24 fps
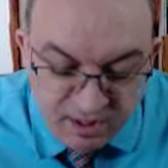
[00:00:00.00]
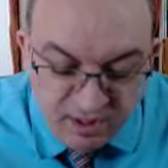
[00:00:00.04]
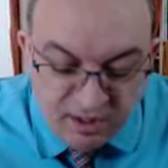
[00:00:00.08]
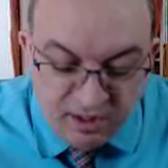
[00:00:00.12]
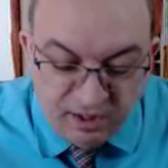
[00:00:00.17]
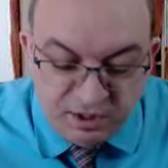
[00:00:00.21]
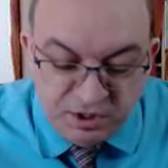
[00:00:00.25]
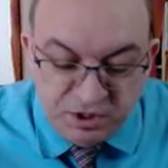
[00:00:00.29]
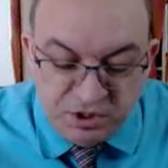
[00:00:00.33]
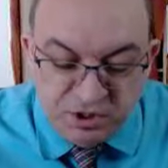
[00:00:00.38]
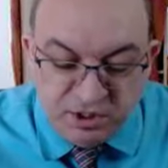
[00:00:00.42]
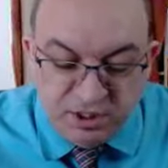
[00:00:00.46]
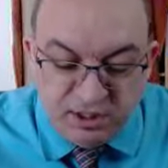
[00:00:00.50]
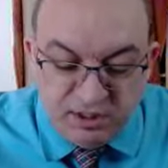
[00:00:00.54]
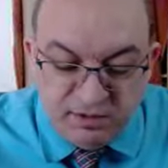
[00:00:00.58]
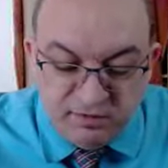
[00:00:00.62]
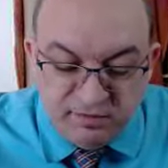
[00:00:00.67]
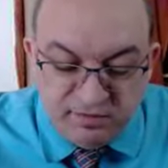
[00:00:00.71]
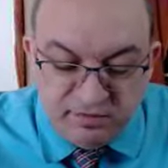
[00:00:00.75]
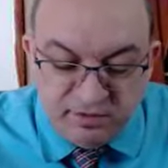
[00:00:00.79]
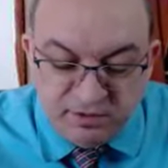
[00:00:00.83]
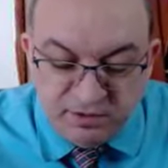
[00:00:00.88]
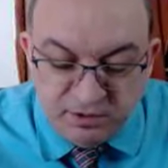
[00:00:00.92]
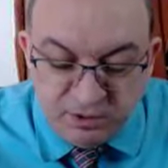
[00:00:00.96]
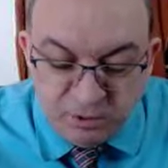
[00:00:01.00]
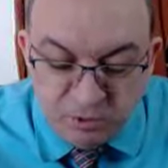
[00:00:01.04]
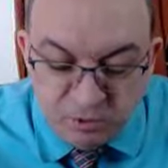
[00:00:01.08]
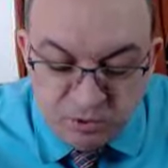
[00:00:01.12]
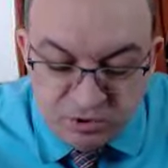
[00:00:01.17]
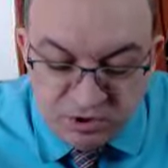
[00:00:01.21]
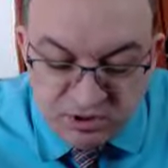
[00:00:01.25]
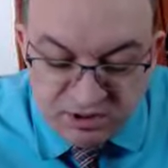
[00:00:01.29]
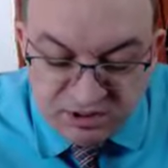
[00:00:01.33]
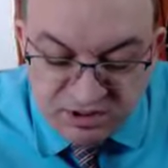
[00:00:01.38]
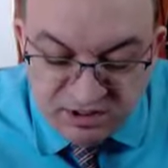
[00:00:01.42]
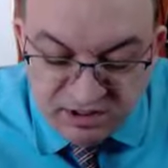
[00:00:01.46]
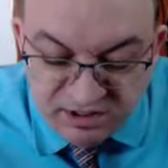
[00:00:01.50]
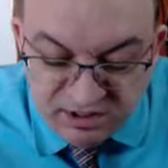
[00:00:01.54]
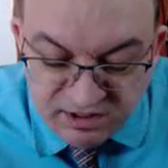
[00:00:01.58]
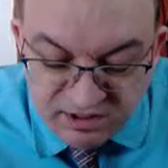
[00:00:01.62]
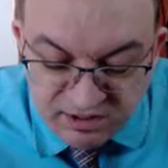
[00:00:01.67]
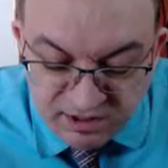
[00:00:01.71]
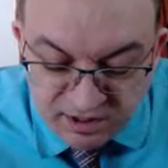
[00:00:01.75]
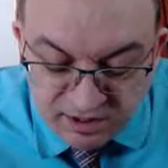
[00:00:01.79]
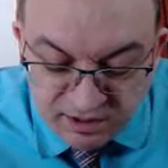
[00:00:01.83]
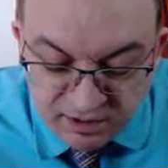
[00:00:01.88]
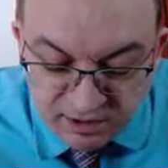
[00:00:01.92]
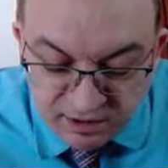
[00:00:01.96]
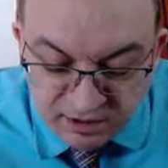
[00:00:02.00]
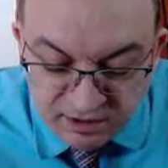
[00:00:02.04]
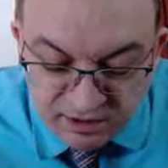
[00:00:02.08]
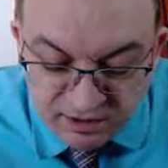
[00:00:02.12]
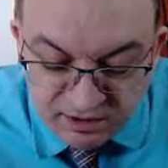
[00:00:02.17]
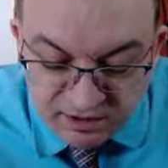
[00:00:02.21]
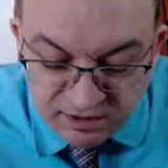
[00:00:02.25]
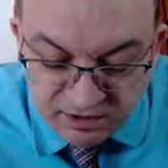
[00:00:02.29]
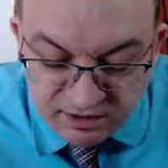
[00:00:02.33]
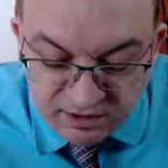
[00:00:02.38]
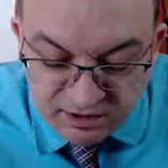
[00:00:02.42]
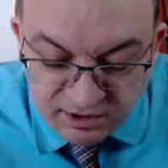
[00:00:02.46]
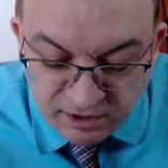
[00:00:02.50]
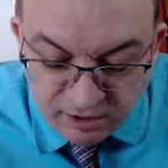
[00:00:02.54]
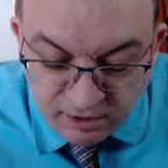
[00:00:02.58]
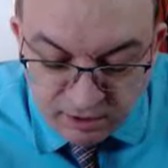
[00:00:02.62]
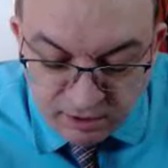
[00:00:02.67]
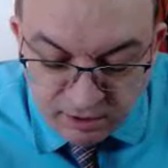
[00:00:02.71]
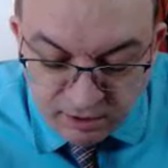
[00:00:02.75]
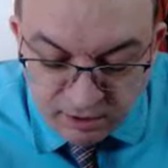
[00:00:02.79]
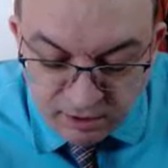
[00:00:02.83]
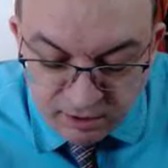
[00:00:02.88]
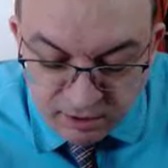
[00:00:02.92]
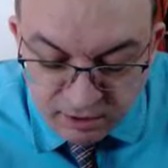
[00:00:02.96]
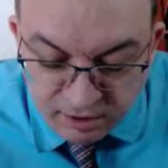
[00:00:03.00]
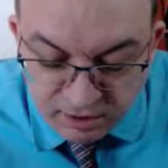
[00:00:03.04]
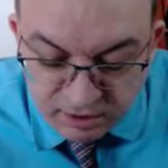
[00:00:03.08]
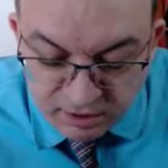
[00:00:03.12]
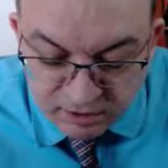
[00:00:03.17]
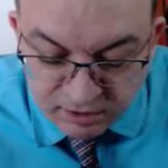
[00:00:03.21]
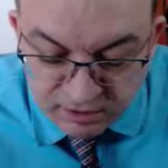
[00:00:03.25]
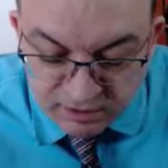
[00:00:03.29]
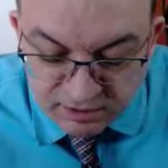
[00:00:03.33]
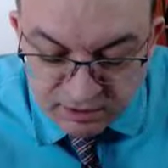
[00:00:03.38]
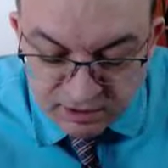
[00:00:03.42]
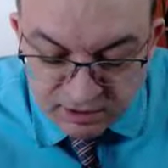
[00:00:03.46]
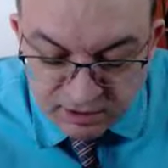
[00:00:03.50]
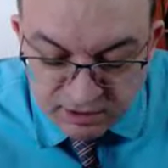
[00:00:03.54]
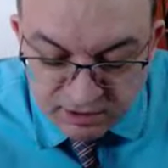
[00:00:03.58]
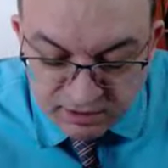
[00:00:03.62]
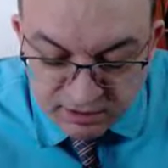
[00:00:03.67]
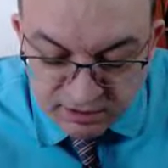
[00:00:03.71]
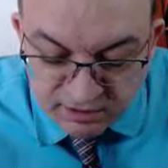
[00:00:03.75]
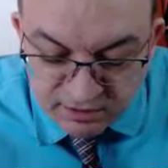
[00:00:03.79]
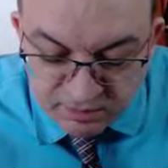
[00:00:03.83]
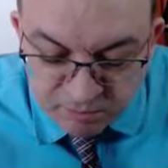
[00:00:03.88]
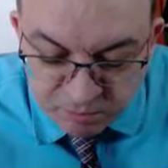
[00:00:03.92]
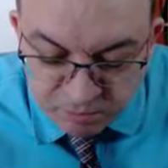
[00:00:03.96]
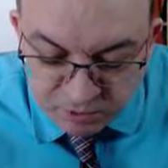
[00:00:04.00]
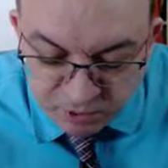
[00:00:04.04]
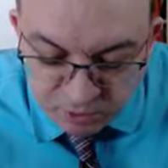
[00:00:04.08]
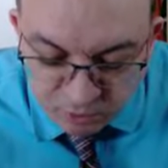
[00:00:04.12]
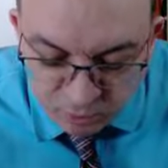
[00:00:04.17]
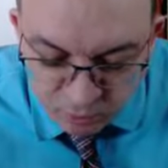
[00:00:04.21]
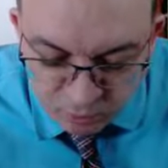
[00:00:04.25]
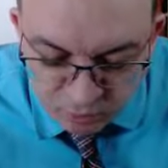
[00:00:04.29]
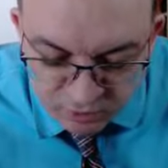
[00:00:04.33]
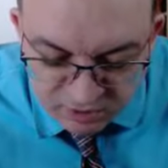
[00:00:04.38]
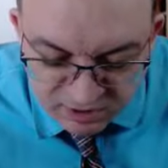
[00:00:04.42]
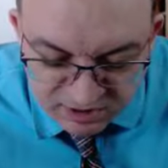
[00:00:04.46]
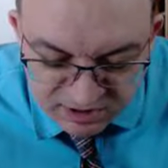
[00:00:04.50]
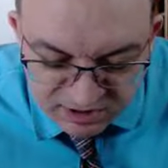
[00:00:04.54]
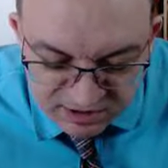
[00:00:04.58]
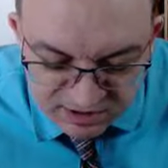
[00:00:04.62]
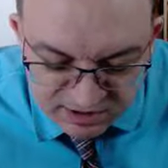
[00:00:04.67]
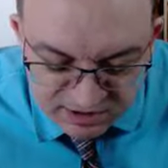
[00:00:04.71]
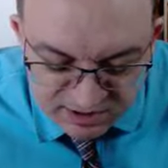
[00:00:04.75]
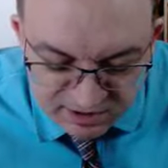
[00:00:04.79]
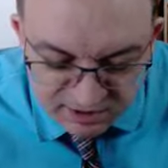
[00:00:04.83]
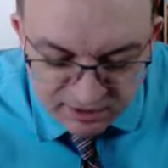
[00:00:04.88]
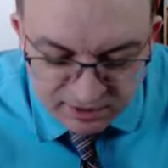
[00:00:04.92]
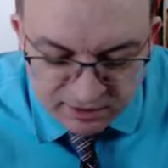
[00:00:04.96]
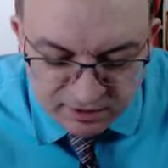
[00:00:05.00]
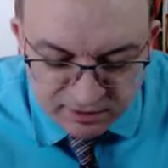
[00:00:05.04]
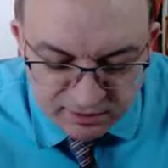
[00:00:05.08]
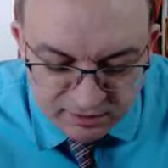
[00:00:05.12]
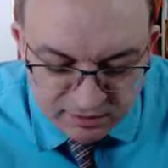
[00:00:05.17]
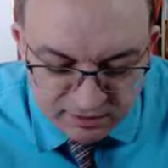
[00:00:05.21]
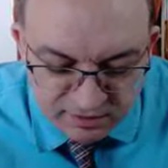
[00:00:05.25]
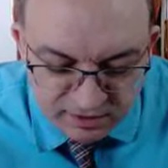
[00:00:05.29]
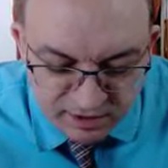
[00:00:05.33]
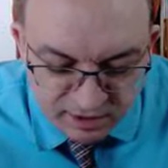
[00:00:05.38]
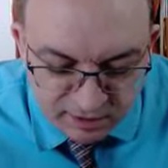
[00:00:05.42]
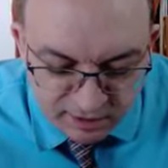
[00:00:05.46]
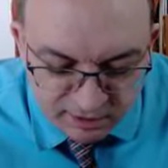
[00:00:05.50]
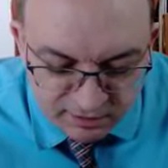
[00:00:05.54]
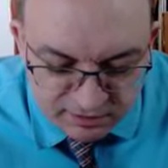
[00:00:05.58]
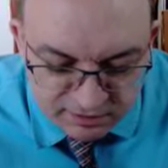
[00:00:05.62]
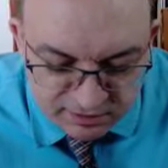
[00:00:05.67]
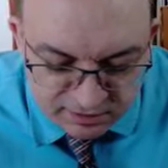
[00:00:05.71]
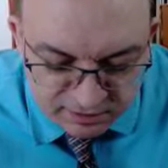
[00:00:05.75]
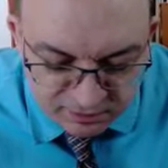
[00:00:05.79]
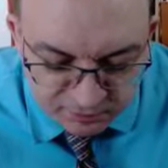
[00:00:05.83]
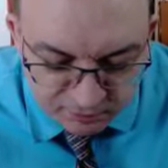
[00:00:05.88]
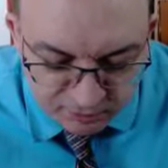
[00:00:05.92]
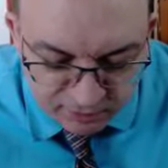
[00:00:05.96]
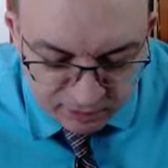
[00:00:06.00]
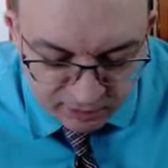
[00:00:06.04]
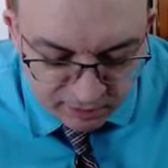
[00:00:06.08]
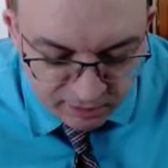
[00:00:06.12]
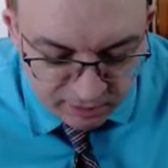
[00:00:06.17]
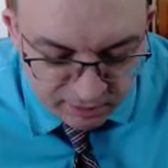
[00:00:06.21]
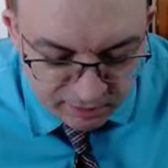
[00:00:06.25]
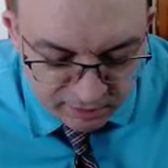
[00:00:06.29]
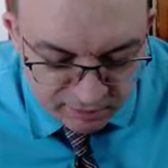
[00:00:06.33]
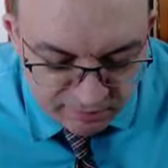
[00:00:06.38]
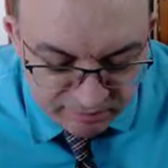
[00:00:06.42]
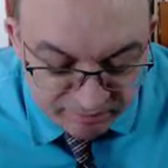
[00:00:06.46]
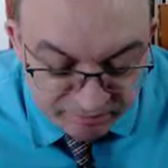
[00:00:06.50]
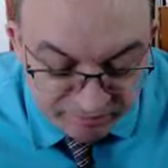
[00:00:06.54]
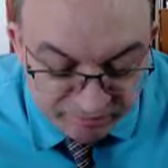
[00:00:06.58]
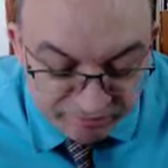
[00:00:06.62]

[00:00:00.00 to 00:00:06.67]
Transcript: Shaved, toasted, recharred, and exploded cask. Okay.